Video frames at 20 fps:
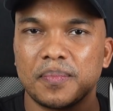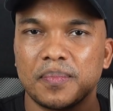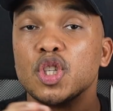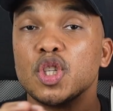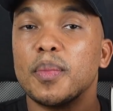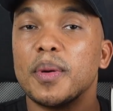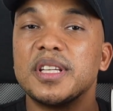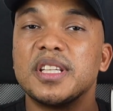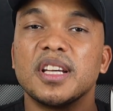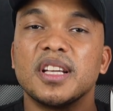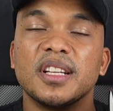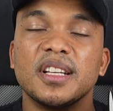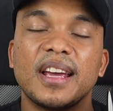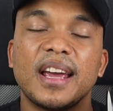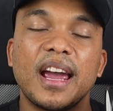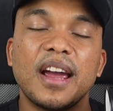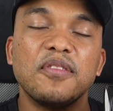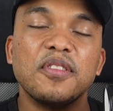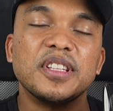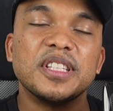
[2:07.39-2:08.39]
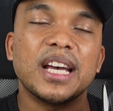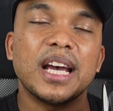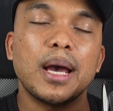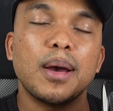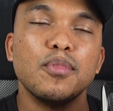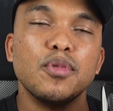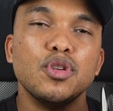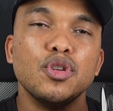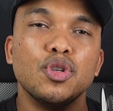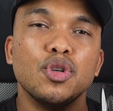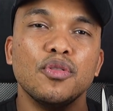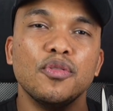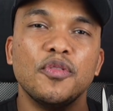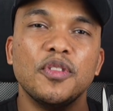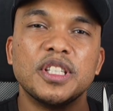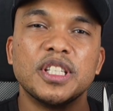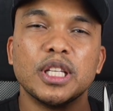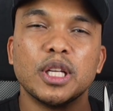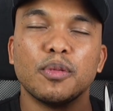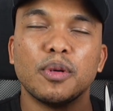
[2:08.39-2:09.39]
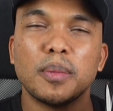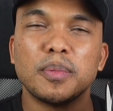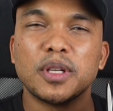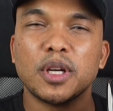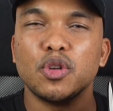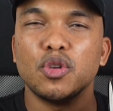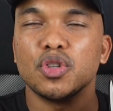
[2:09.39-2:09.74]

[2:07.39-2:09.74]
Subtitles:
So basically, every time you visit a website